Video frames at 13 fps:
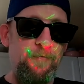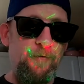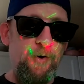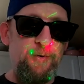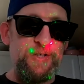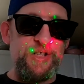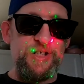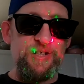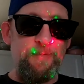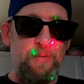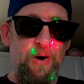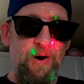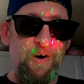Throw at you
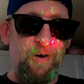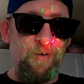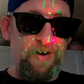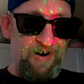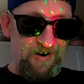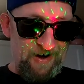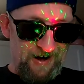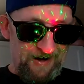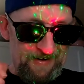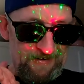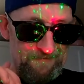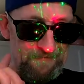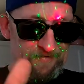tomorrow. All right,
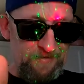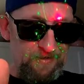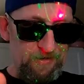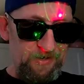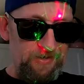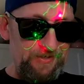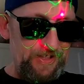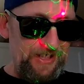don't go